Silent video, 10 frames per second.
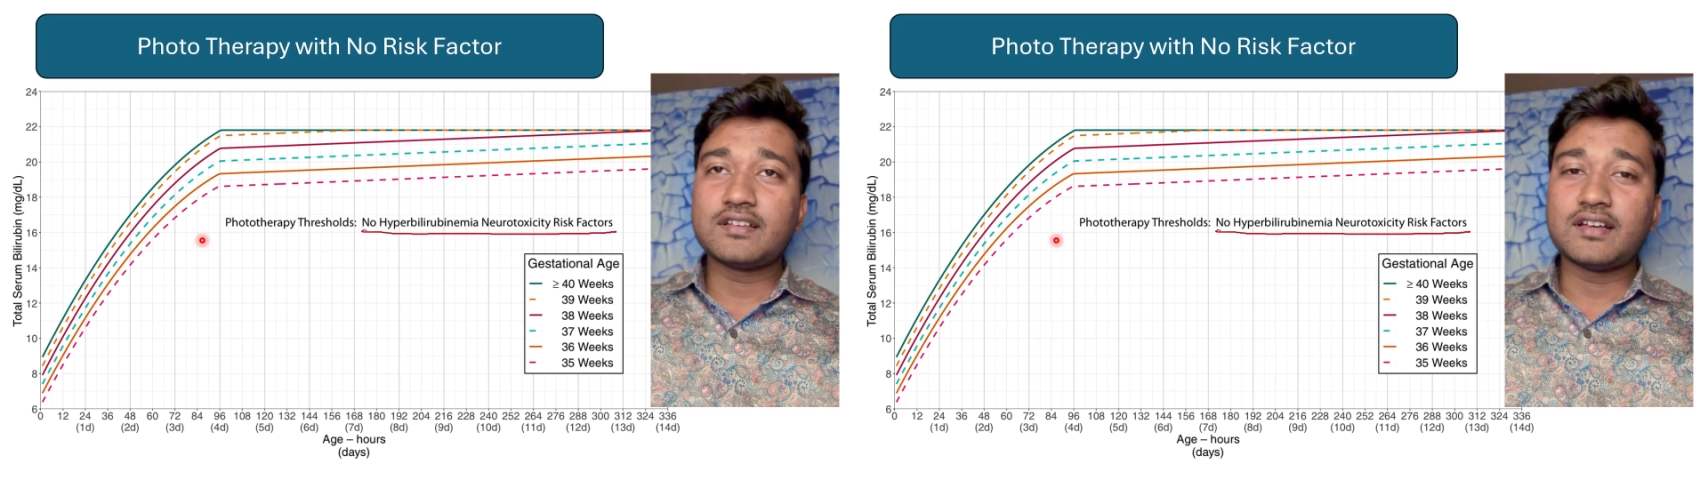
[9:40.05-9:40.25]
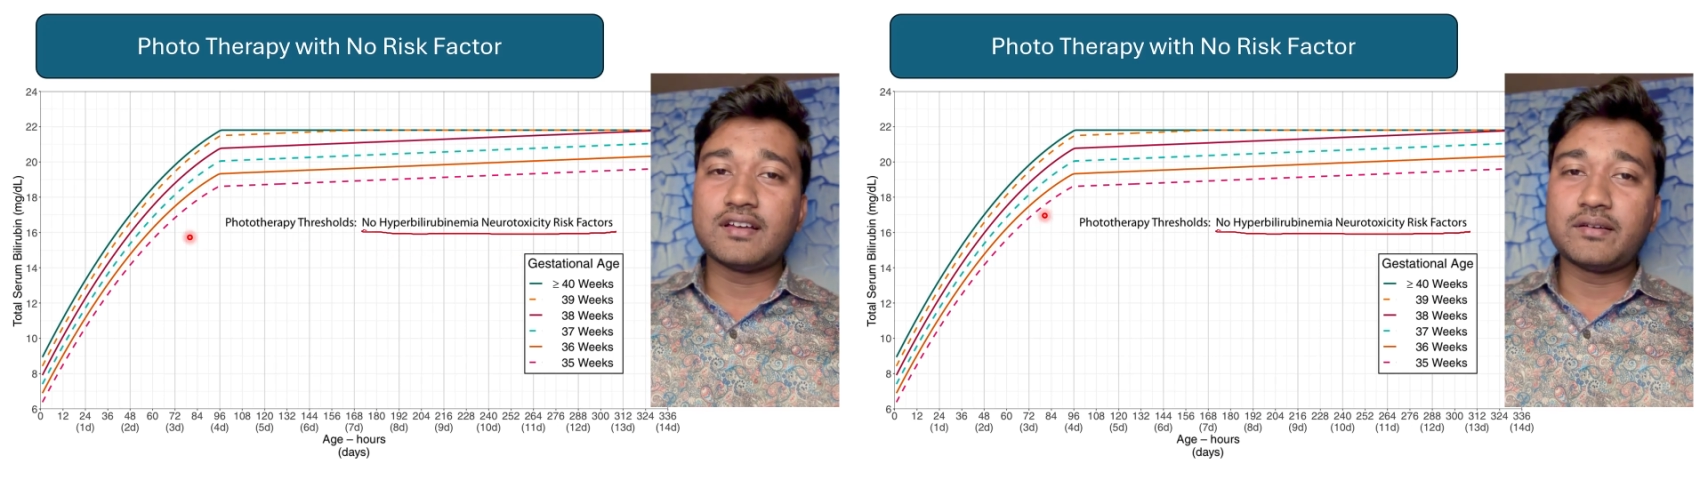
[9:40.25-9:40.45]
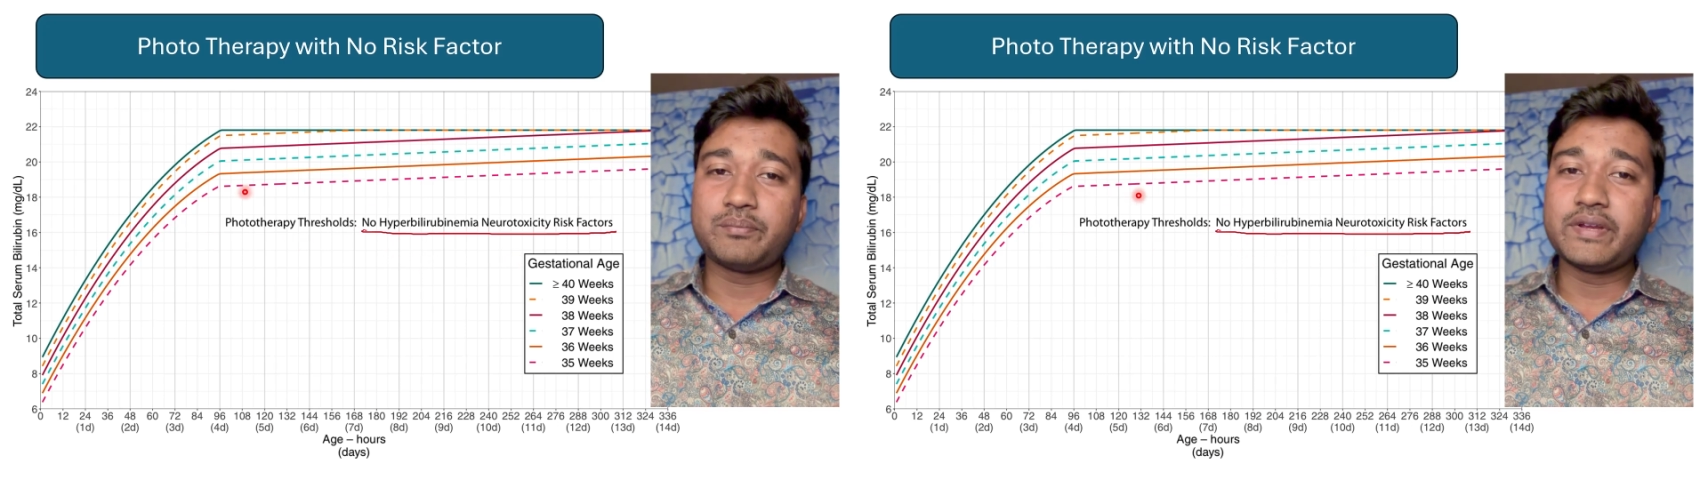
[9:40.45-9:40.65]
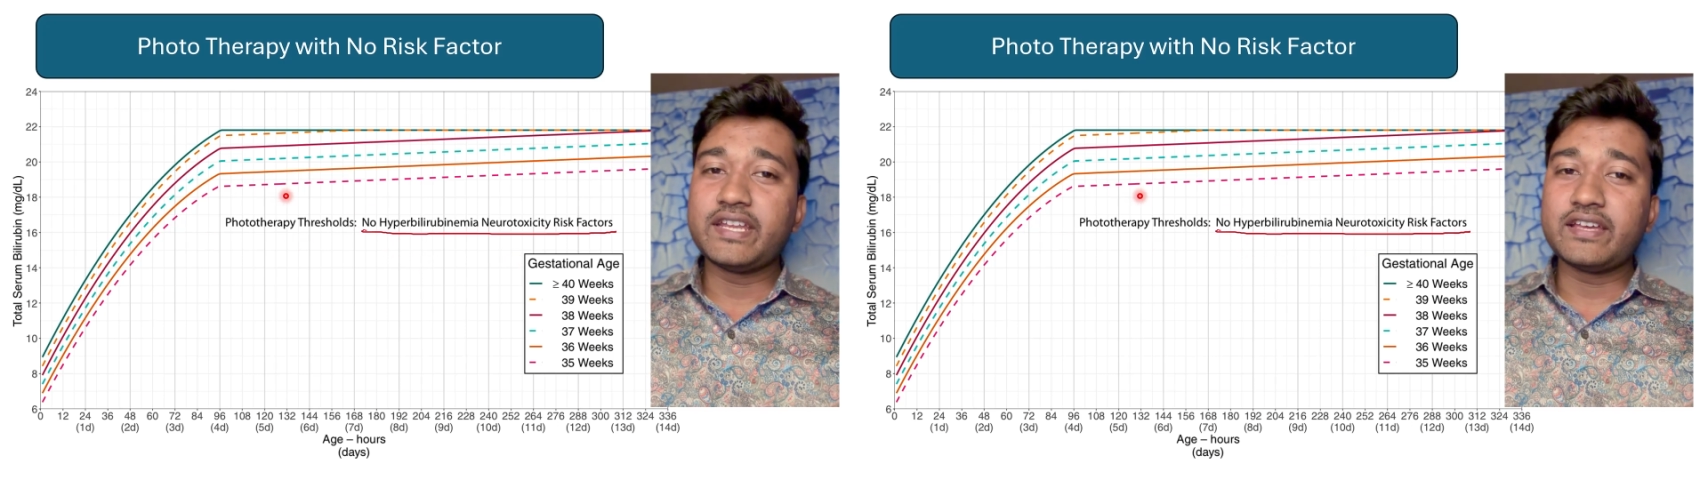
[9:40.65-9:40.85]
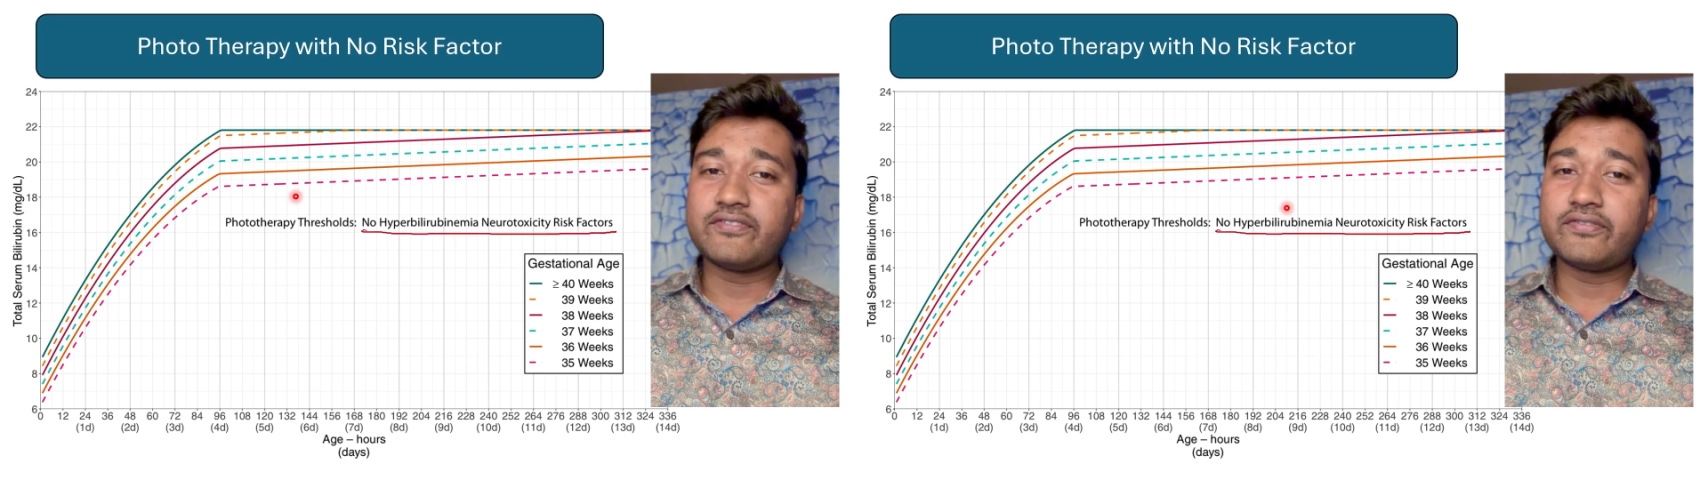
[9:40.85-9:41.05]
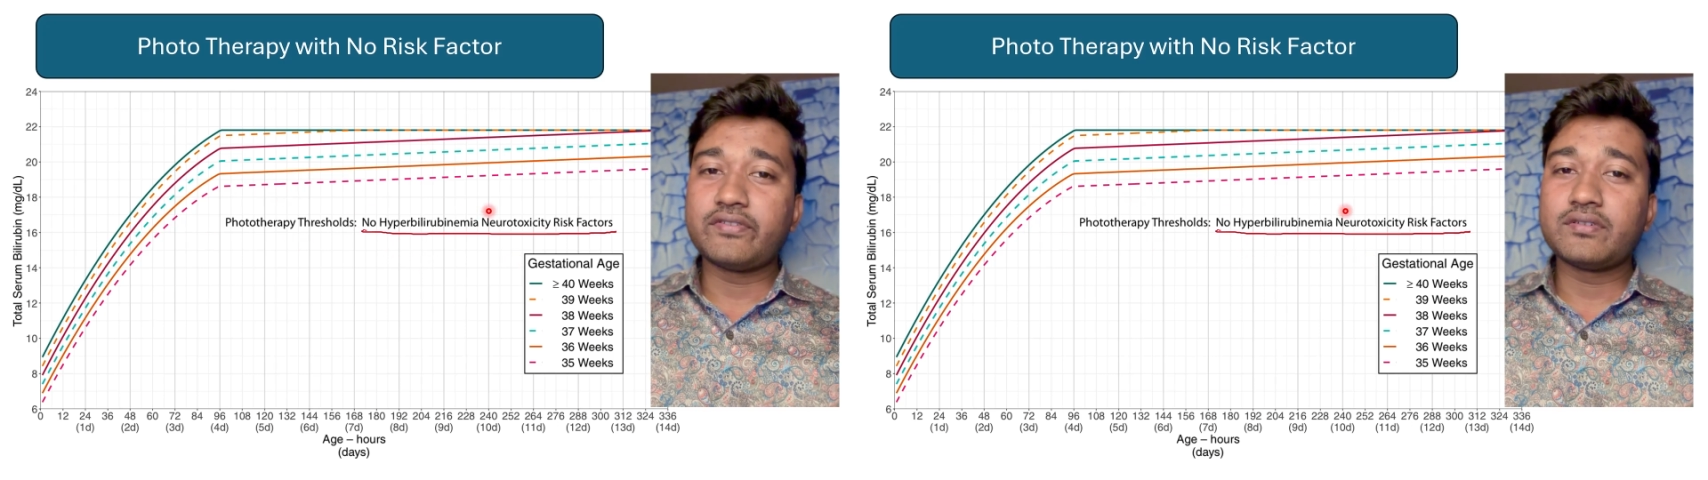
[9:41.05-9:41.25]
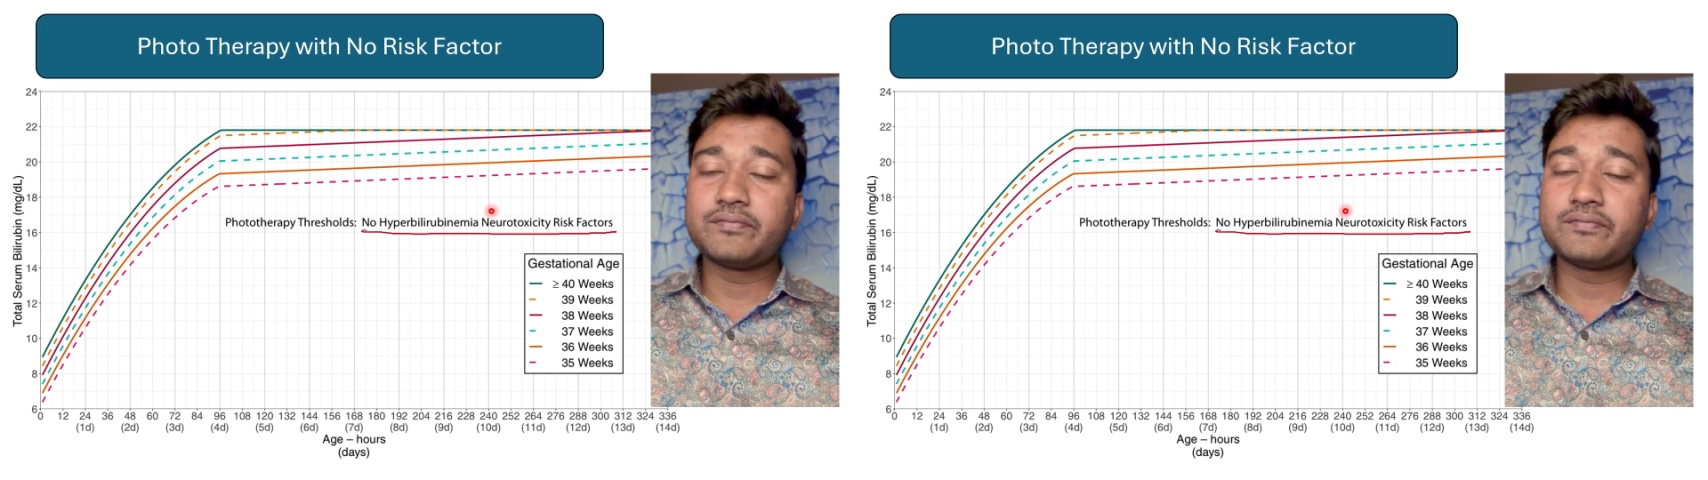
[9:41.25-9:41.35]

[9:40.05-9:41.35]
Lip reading: PDF